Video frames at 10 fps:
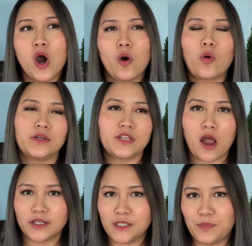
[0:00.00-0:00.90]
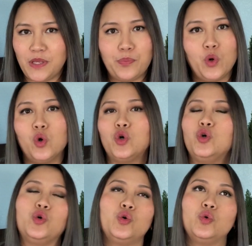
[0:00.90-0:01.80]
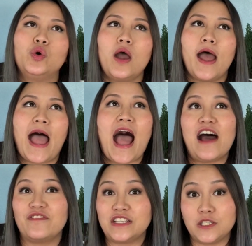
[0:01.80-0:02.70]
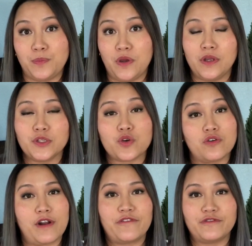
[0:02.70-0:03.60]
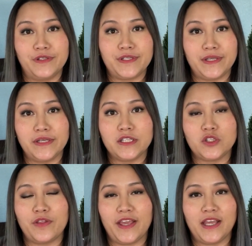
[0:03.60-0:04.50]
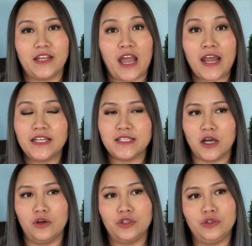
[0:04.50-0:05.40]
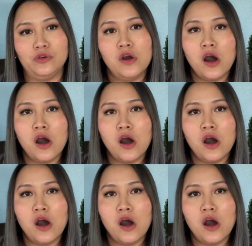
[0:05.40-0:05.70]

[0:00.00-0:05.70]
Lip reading: or talk to people who have experience or references, so they can kind of tell you